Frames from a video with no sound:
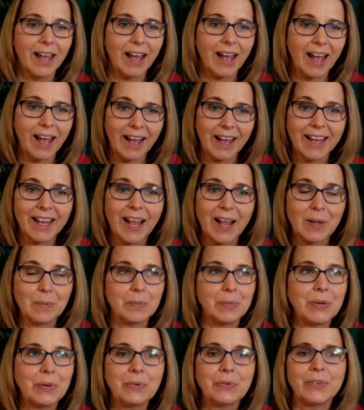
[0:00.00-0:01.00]
I help
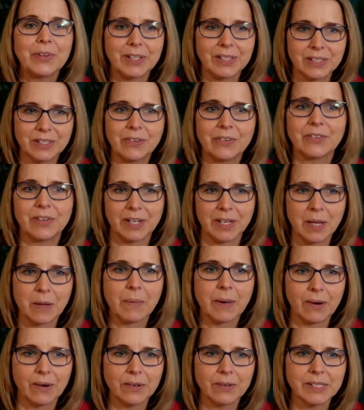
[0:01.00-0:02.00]
you feel differently
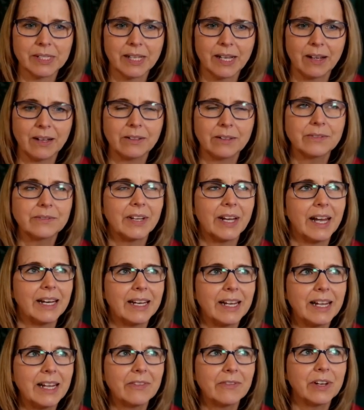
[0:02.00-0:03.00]
about yourself. And
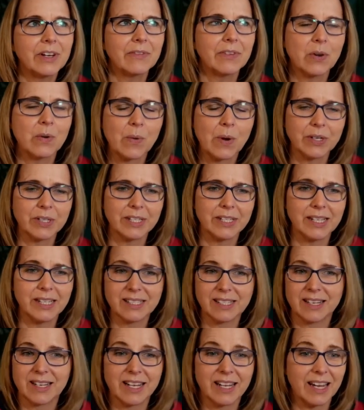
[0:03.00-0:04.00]
even if you're watching this
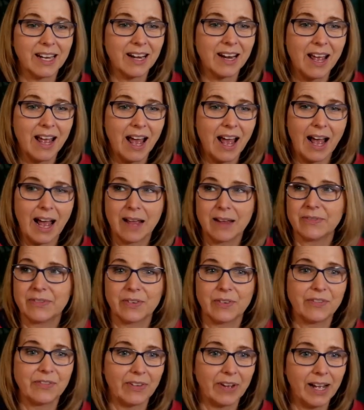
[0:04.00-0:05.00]
and thinking, I feel
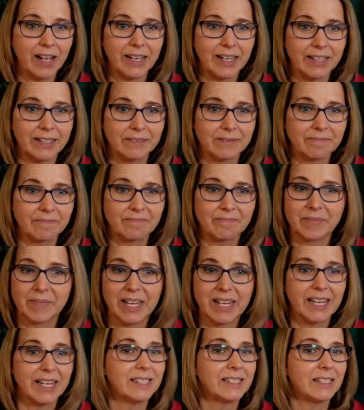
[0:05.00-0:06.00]
fine, my
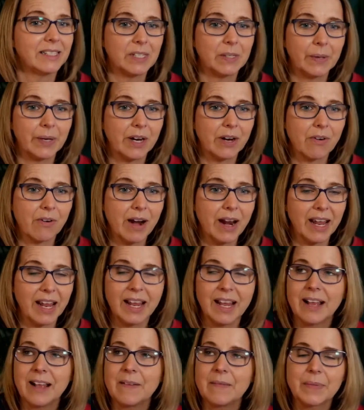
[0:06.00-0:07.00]
kids are doing great,
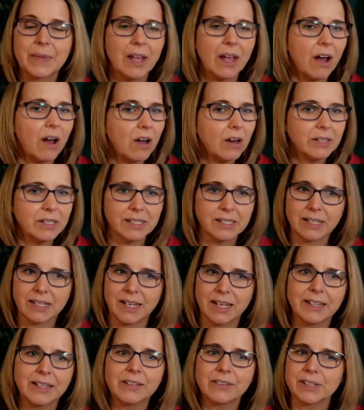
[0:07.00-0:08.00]

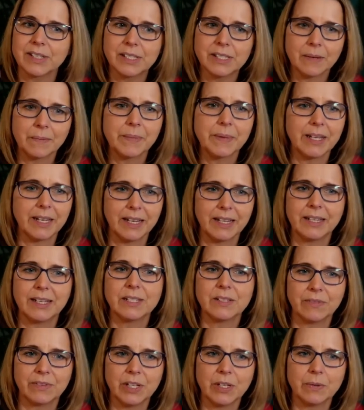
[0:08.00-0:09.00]
honestly, there is something in this
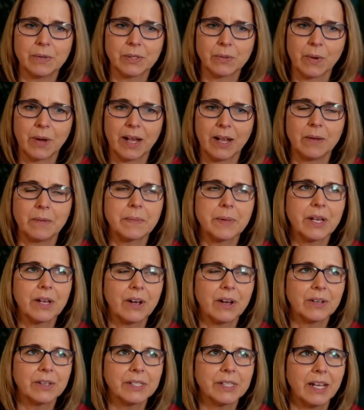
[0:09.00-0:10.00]
for you as well,
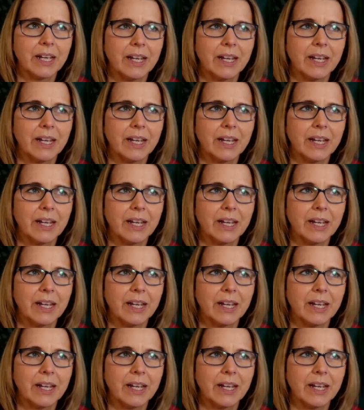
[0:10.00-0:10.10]
because